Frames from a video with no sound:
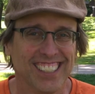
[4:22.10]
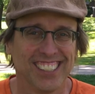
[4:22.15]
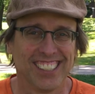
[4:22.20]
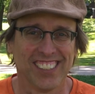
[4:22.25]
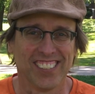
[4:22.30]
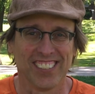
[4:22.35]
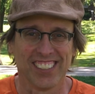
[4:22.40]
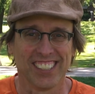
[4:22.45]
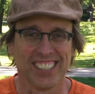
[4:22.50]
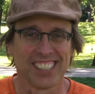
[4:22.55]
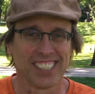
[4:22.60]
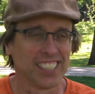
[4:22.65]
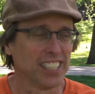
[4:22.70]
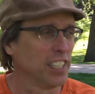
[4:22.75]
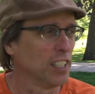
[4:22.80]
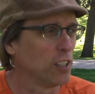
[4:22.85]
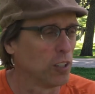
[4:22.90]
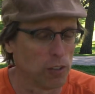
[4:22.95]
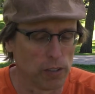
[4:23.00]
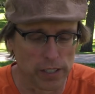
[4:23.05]
So if you're just
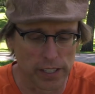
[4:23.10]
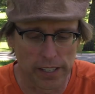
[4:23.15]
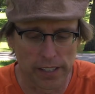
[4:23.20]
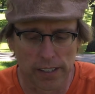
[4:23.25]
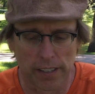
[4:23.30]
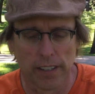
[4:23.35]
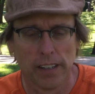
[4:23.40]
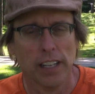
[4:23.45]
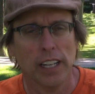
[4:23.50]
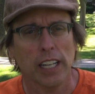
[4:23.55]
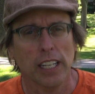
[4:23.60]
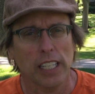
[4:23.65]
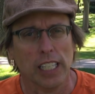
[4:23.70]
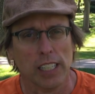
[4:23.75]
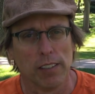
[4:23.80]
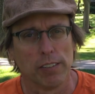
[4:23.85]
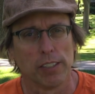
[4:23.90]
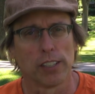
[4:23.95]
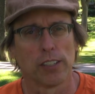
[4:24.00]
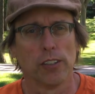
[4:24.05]
getting going here,
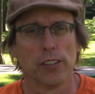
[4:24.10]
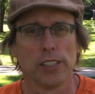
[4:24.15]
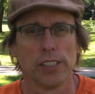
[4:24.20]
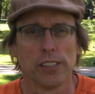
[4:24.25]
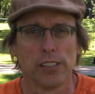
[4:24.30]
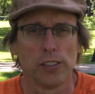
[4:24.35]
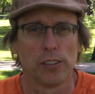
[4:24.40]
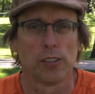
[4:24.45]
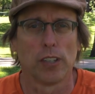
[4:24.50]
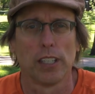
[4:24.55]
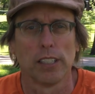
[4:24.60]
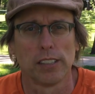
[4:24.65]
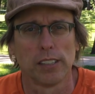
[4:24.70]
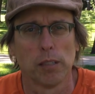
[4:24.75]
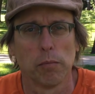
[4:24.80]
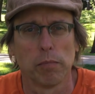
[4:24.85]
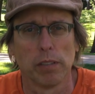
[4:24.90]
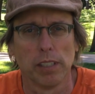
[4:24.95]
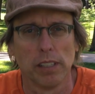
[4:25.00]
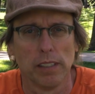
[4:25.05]
if you're going to draw
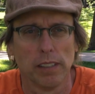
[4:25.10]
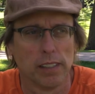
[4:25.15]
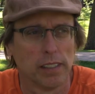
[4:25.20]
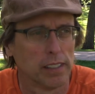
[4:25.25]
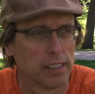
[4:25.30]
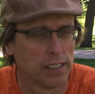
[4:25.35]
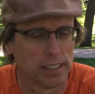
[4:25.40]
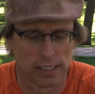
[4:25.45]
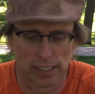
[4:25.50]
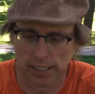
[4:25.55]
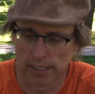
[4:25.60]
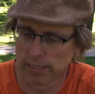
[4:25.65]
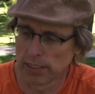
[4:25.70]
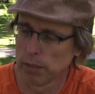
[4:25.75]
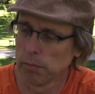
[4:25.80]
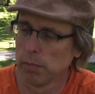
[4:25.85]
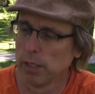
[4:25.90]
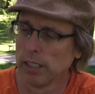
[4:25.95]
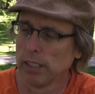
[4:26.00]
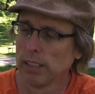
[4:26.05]
something, and I've got
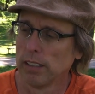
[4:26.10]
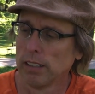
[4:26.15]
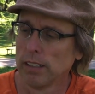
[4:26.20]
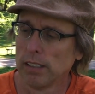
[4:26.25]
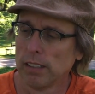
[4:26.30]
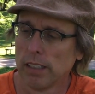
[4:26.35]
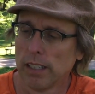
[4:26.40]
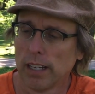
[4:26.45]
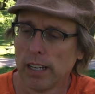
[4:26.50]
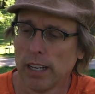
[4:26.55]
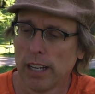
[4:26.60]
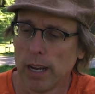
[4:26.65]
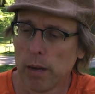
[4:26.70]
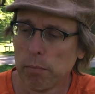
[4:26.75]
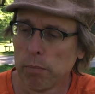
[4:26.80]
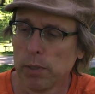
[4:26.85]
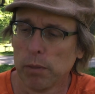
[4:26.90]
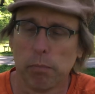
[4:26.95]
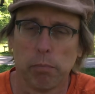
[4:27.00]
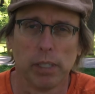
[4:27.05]
my little
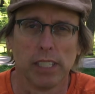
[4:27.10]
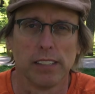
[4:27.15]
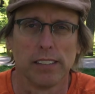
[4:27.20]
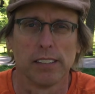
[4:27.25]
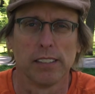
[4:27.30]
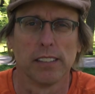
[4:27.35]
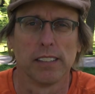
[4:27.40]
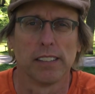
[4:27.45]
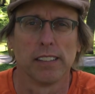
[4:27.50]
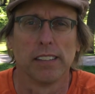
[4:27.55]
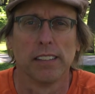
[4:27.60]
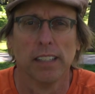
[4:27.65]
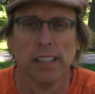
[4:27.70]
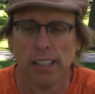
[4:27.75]
Apple pencil here,